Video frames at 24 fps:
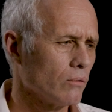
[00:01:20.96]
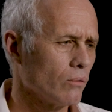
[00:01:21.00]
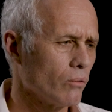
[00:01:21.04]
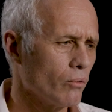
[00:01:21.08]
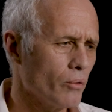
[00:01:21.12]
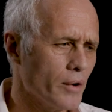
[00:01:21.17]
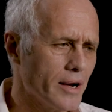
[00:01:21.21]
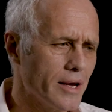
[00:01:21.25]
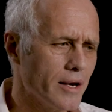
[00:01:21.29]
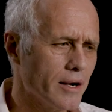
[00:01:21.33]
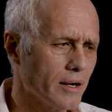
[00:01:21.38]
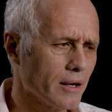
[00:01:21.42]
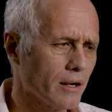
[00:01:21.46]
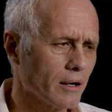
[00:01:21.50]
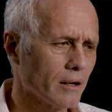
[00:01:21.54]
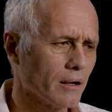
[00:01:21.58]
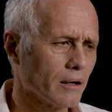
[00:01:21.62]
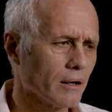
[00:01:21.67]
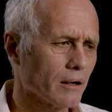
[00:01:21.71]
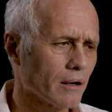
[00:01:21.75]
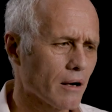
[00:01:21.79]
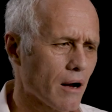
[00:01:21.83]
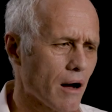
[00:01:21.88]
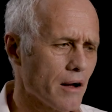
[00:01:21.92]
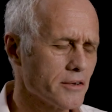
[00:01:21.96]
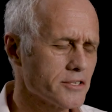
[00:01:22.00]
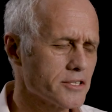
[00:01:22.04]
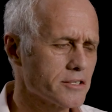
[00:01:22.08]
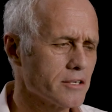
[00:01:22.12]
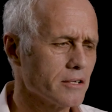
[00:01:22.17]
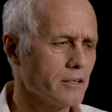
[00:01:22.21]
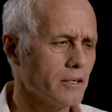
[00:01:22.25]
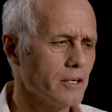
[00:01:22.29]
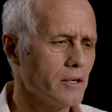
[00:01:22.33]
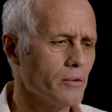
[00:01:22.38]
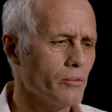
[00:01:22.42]
reading,
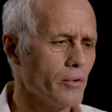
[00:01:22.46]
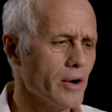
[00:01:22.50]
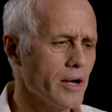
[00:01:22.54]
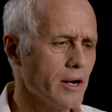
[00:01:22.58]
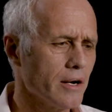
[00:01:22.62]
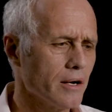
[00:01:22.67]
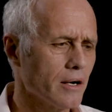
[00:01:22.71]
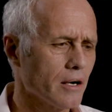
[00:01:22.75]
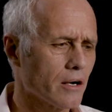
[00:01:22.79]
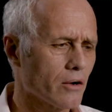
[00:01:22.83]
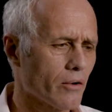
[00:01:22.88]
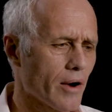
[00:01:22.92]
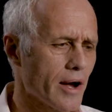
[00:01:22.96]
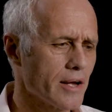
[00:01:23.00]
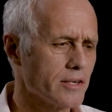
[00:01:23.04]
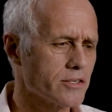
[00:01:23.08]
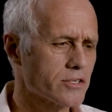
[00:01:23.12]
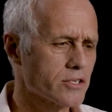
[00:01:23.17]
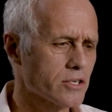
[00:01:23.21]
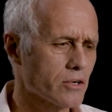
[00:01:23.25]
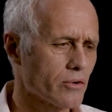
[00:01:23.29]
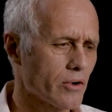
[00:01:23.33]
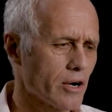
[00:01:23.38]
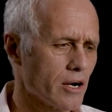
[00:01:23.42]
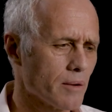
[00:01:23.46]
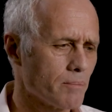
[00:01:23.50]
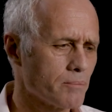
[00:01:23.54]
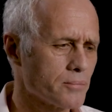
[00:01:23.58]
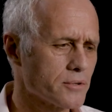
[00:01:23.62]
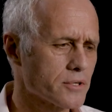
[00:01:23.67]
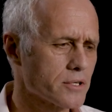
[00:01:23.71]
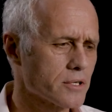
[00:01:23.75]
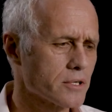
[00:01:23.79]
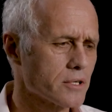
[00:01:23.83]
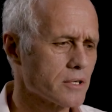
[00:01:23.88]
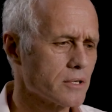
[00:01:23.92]
constantly reading great
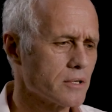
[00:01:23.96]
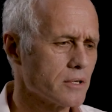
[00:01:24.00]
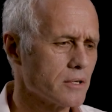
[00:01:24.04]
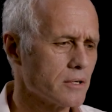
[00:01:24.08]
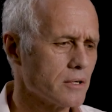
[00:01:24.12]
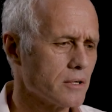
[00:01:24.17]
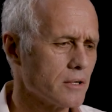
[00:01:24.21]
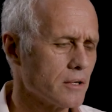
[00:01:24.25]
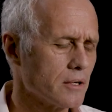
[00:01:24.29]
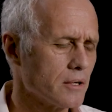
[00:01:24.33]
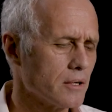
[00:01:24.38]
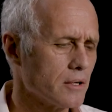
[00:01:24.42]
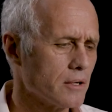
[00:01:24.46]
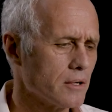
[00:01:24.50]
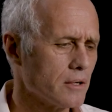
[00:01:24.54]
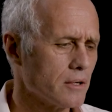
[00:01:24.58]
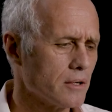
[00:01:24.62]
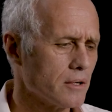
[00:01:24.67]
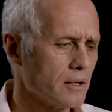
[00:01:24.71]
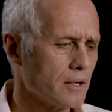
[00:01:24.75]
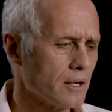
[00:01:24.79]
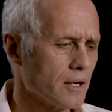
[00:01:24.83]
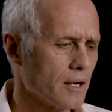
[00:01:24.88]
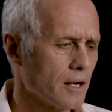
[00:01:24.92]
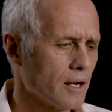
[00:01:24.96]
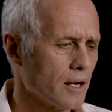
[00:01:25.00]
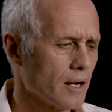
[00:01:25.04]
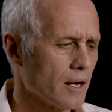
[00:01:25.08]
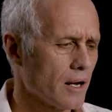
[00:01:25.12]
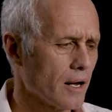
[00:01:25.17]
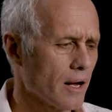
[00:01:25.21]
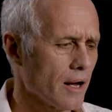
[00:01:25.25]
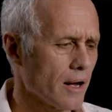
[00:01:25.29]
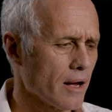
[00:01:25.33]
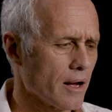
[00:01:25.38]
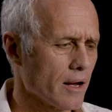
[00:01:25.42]
scripts,
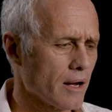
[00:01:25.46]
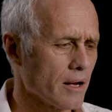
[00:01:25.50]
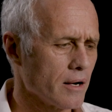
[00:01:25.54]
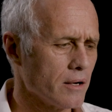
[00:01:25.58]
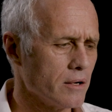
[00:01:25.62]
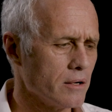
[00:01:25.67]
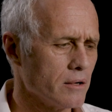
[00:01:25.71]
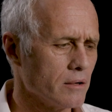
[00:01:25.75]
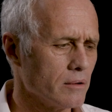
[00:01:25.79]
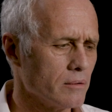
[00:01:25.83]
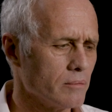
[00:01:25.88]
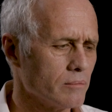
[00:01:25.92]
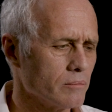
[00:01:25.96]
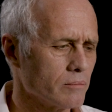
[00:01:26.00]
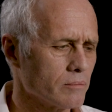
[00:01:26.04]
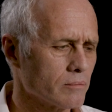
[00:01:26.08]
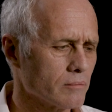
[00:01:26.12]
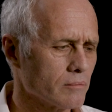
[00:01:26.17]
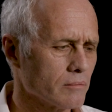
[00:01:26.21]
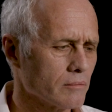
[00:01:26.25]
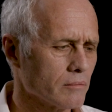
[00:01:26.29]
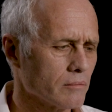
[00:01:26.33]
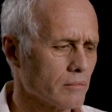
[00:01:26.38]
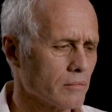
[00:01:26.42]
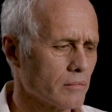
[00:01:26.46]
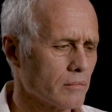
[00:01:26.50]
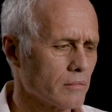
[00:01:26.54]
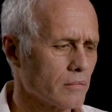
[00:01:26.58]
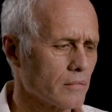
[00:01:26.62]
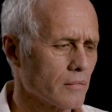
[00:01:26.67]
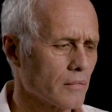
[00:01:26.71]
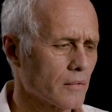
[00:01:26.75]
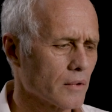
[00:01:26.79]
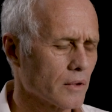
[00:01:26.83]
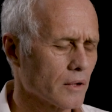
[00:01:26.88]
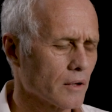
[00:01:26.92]
and
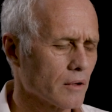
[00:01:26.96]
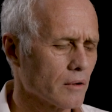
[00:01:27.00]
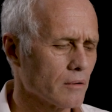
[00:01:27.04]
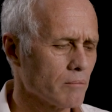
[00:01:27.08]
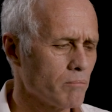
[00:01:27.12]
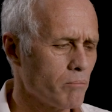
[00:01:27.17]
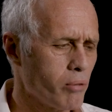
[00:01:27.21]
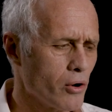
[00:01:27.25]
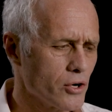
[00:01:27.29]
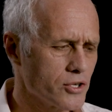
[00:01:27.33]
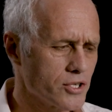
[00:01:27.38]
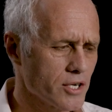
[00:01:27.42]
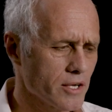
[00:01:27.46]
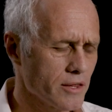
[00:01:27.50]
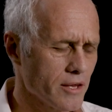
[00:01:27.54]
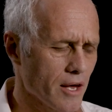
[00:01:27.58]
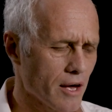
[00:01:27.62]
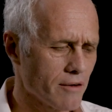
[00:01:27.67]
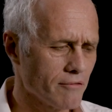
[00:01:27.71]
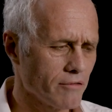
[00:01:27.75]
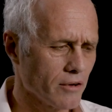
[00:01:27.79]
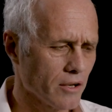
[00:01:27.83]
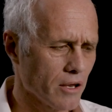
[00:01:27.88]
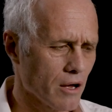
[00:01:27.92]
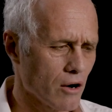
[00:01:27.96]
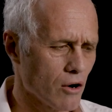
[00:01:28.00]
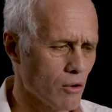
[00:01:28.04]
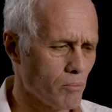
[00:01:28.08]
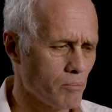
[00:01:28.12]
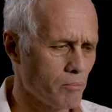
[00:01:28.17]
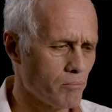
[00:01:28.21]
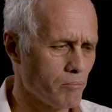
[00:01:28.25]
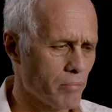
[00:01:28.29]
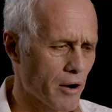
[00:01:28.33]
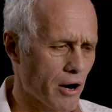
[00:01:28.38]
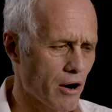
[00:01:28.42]
pushing the
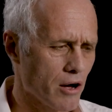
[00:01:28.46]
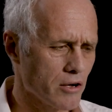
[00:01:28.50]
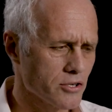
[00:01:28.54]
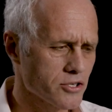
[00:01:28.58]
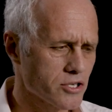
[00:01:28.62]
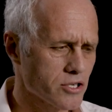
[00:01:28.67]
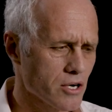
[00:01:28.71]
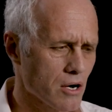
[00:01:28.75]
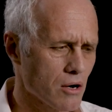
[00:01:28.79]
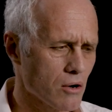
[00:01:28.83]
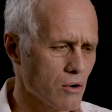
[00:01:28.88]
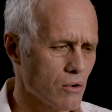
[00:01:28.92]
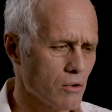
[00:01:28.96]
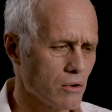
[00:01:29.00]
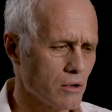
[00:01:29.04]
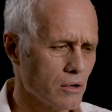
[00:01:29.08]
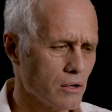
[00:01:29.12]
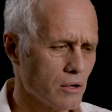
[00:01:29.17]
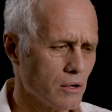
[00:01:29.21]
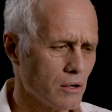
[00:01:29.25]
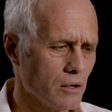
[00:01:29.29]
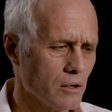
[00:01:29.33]
envelope, but also